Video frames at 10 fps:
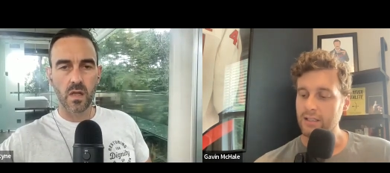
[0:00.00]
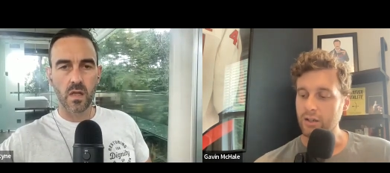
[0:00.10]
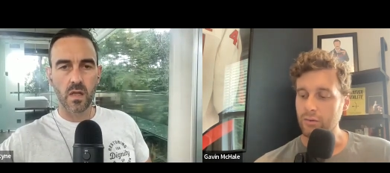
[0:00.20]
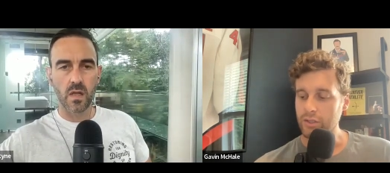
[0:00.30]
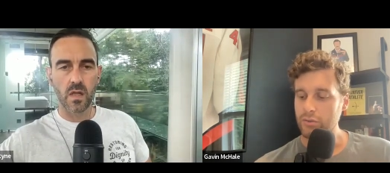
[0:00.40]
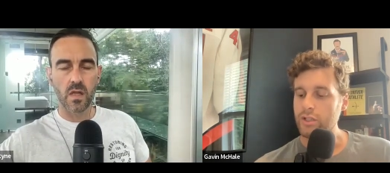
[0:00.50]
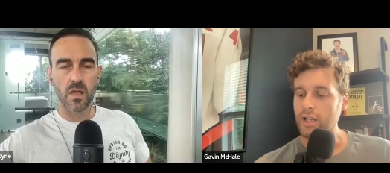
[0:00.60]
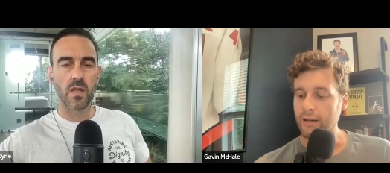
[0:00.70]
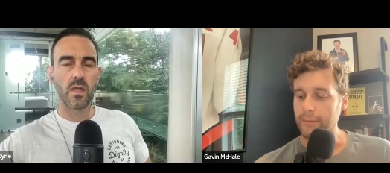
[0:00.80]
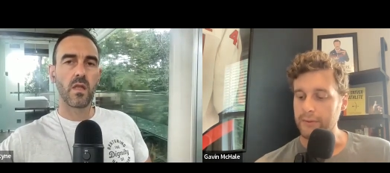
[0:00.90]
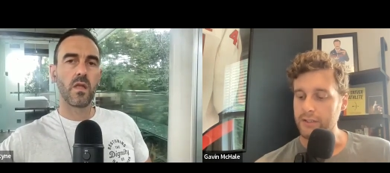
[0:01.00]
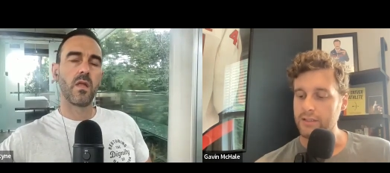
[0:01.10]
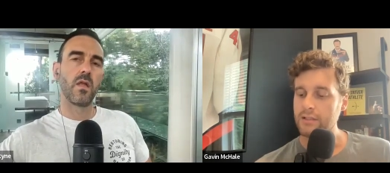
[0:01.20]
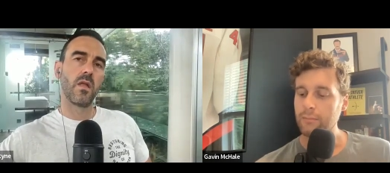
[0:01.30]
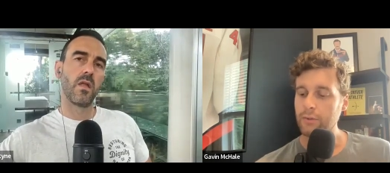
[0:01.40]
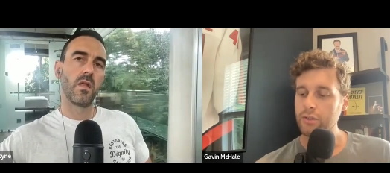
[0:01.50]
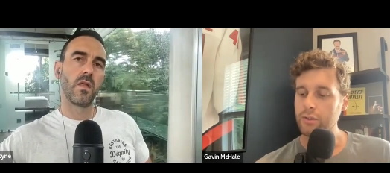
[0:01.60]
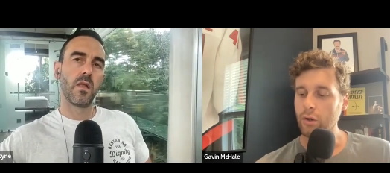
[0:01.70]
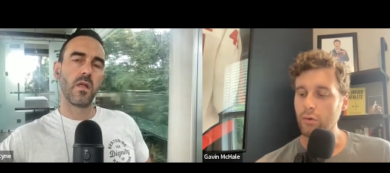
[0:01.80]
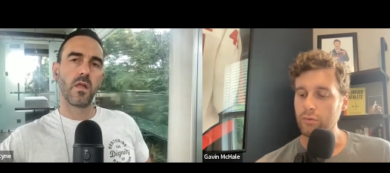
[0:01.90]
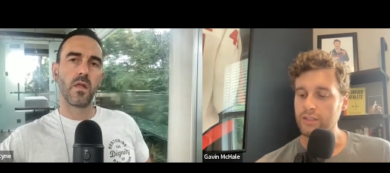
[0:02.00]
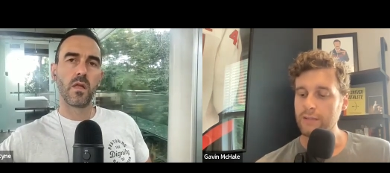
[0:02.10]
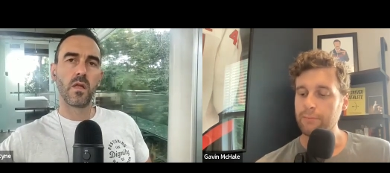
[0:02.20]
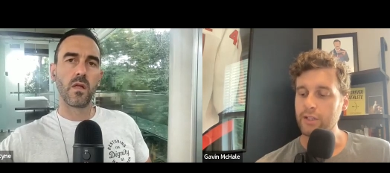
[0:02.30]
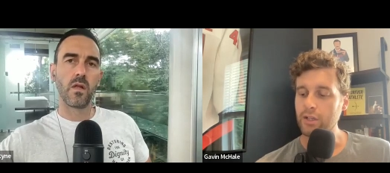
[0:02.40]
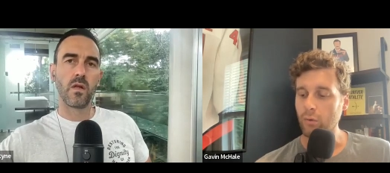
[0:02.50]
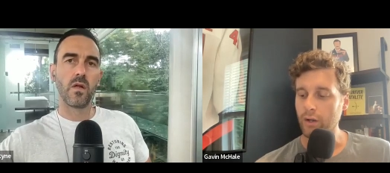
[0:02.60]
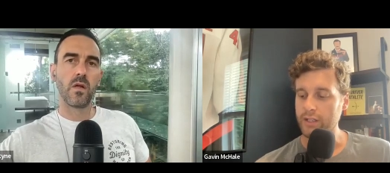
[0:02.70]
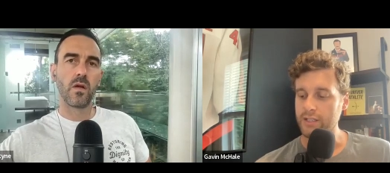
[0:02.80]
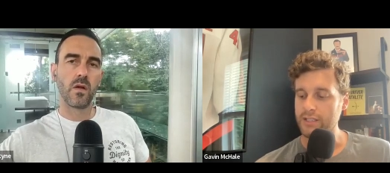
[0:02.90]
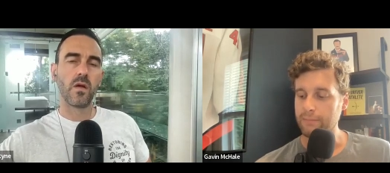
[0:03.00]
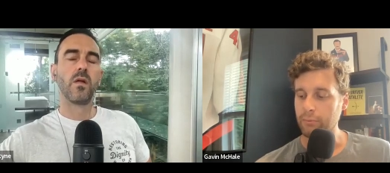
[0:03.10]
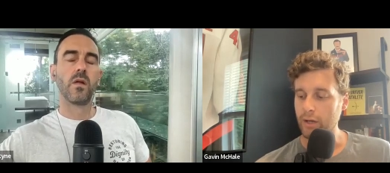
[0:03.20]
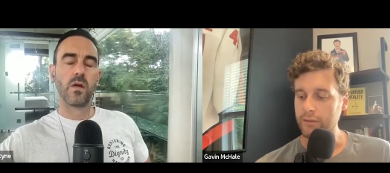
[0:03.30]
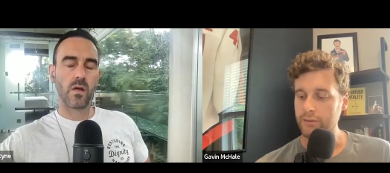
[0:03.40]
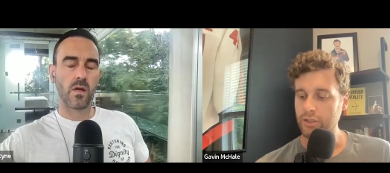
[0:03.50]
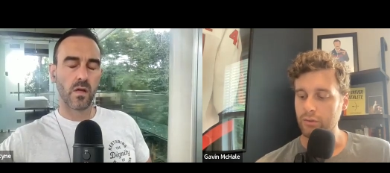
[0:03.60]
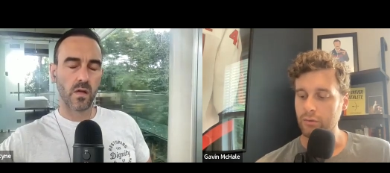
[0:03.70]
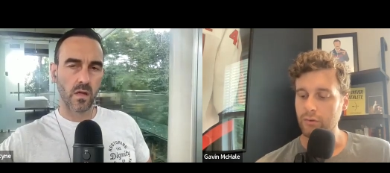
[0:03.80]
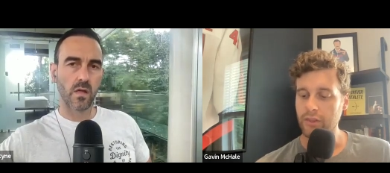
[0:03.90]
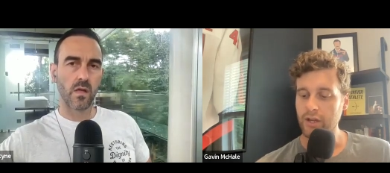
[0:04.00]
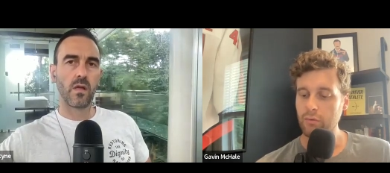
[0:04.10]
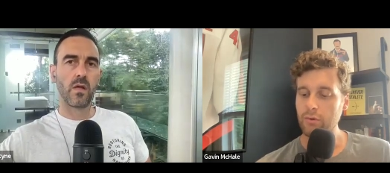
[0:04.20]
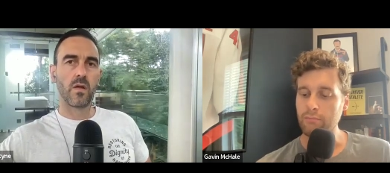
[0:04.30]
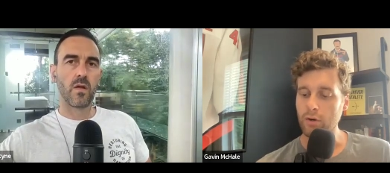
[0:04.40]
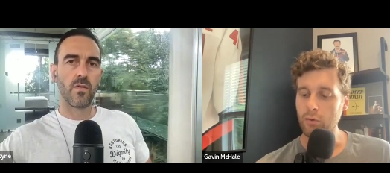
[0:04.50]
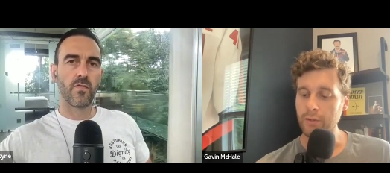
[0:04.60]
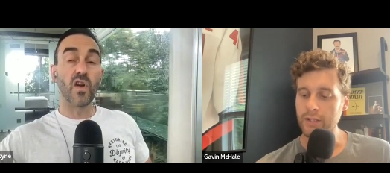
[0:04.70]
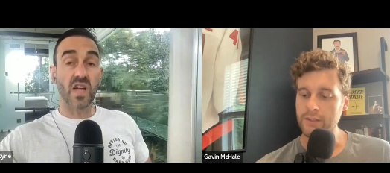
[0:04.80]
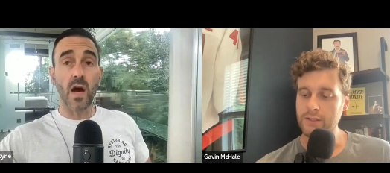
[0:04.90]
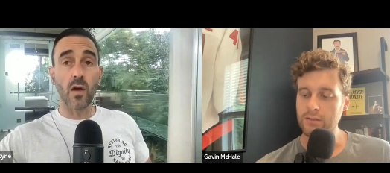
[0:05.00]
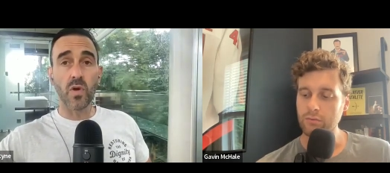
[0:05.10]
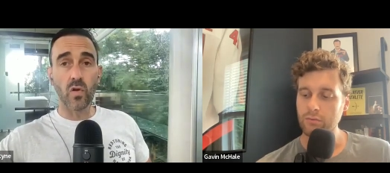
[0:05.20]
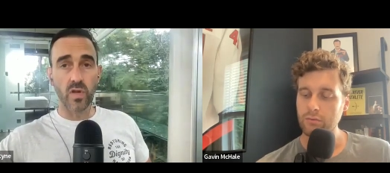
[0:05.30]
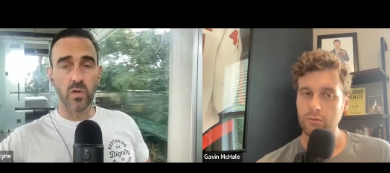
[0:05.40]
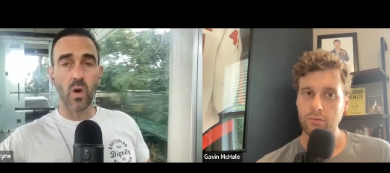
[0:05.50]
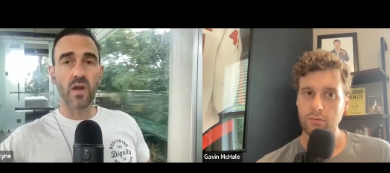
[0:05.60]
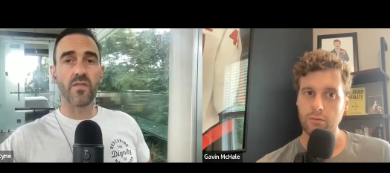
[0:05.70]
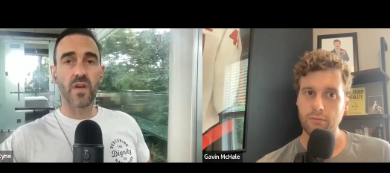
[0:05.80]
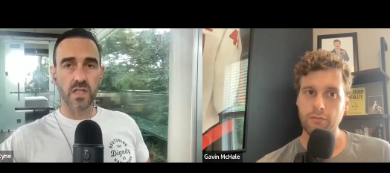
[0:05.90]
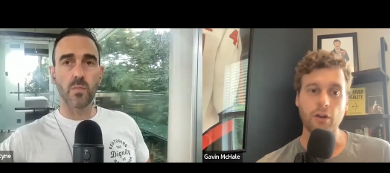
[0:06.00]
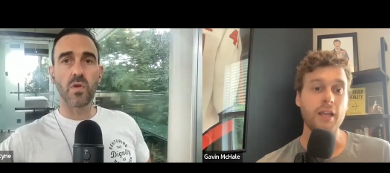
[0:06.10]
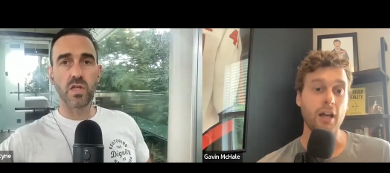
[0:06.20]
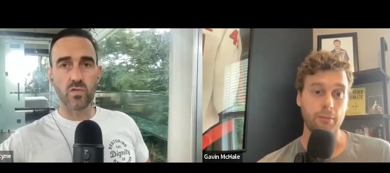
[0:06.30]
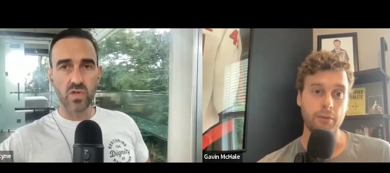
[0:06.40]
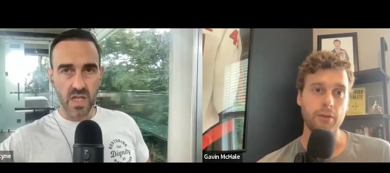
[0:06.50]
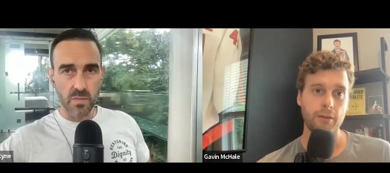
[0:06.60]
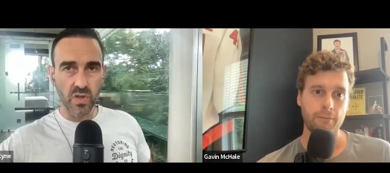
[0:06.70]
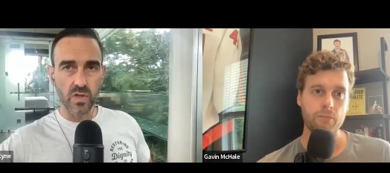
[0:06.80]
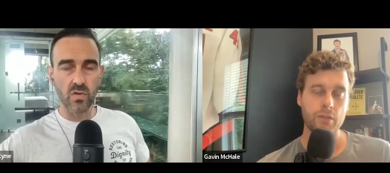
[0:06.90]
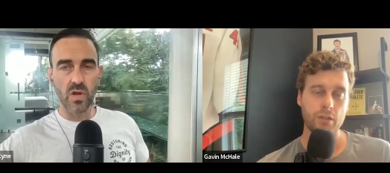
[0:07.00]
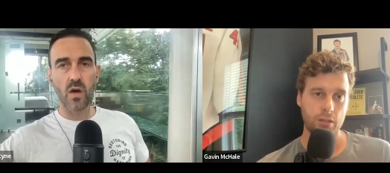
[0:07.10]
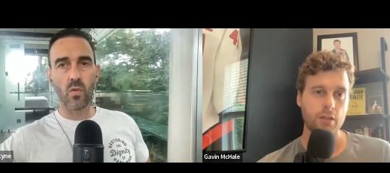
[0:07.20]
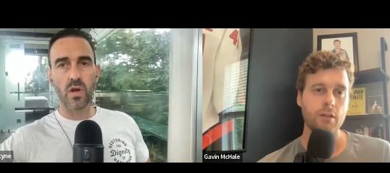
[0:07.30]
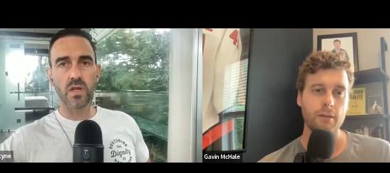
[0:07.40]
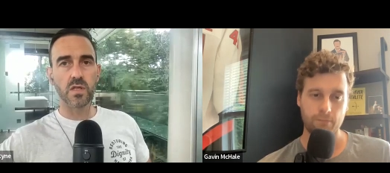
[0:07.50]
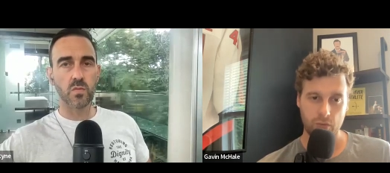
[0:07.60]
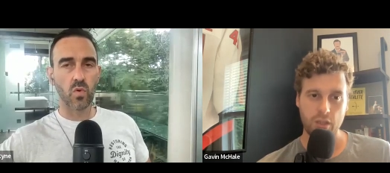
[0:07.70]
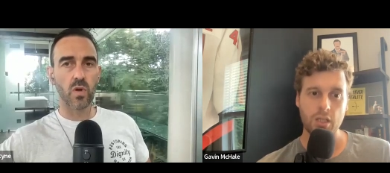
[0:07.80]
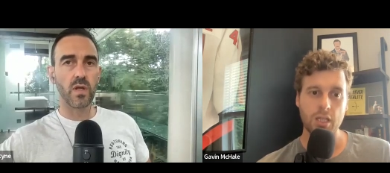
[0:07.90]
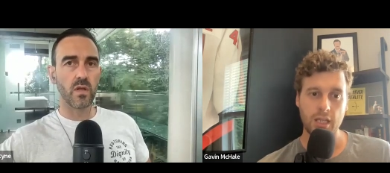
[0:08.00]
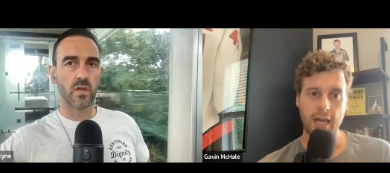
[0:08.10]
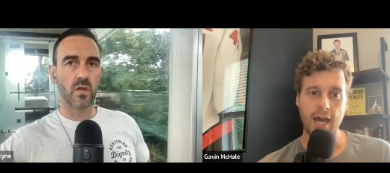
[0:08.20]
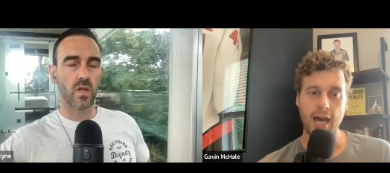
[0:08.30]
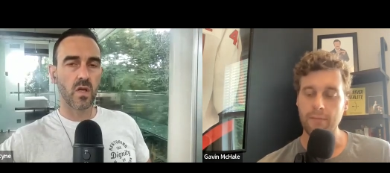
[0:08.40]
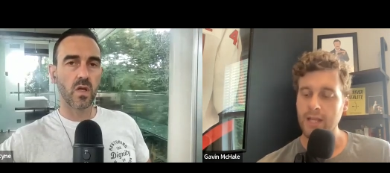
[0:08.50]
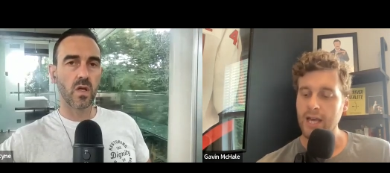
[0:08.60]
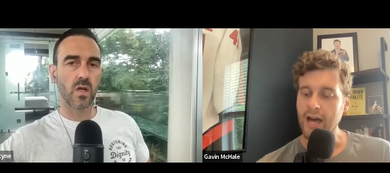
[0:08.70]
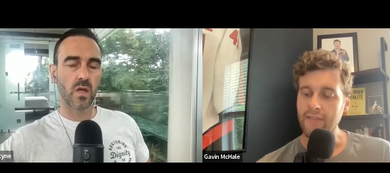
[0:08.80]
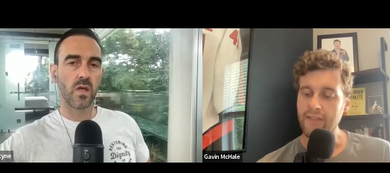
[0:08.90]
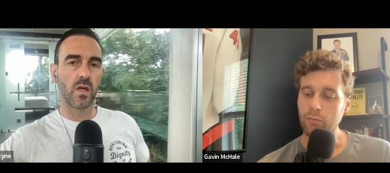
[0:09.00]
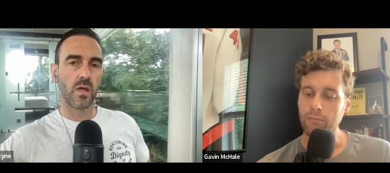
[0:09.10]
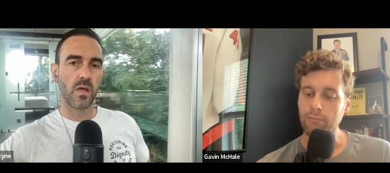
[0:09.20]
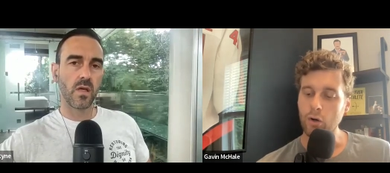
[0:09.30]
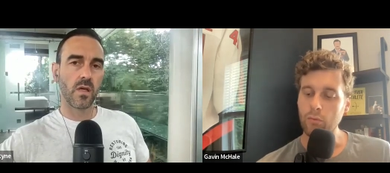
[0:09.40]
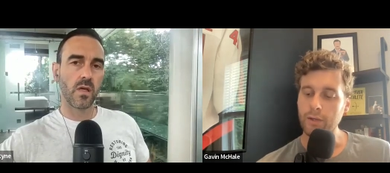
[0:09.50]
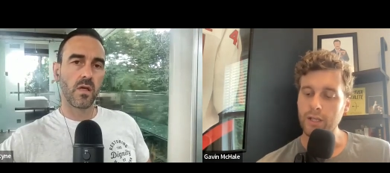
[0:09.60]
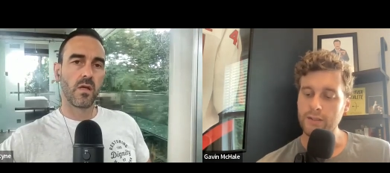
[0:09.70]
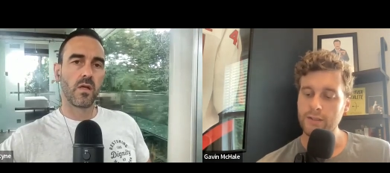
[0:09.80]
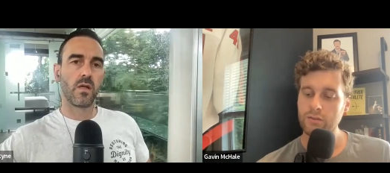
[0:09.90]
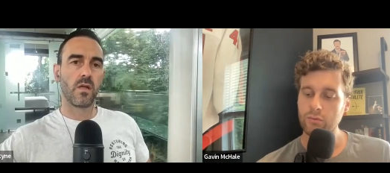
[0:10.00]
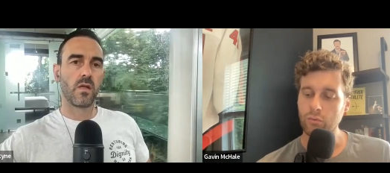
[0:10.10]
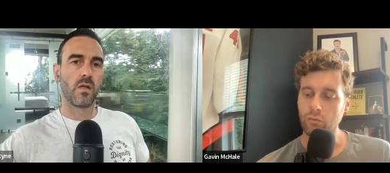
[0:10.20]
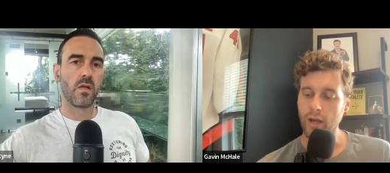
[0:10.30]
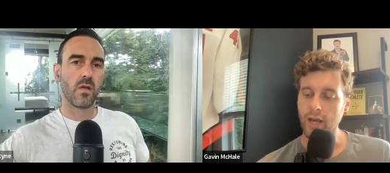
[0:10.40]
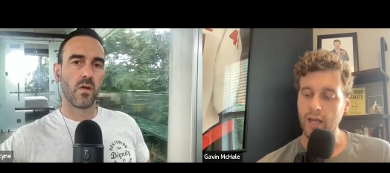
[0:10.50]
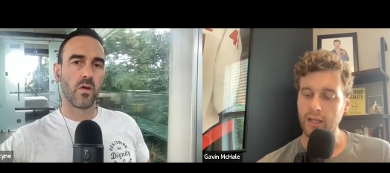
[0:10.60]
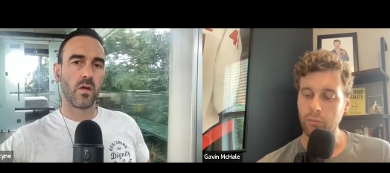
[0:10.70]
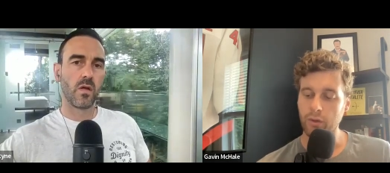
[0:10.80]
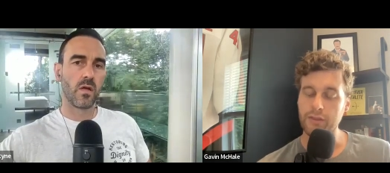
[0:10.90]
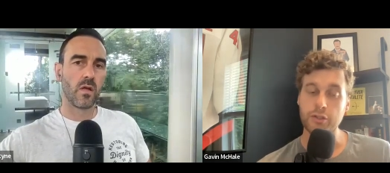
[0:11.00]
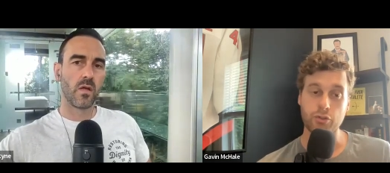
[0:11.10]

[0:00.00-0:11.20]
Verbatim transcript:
Speaker 1: you know, you talk about this, someone you don't deeply don't want to disappoint. So there were moments for accountability.
Speaker 2: You want to find for accountability. deeply do not want to disappoint.
Speaker 1: Yeah. And there were moments when with the